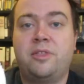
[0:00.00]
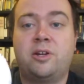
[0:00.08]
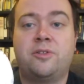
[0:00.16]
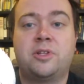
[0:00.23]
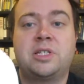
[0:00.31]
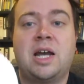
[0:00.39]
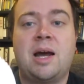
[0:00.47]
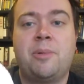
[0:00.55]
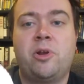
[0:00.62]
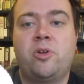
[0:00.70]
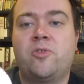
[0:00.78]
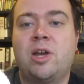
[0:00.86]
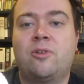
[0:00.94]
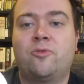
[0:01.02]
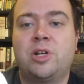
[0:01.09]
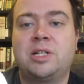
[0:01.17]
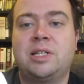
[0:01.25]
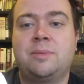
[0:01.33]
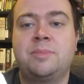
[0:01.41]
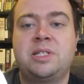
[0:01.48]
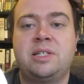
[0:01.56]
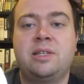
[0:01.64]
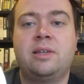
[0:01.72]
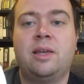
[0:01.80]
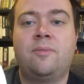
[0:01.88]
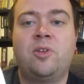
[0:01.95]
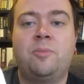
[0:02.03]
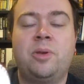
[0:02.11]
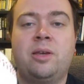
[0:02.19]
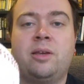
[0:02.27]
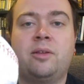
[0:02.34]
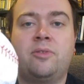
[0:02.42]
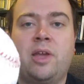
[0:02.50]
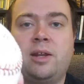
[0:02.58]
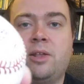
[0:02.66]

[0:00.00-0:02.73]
then on the top here, you've got Rick Dempsey, MVP, the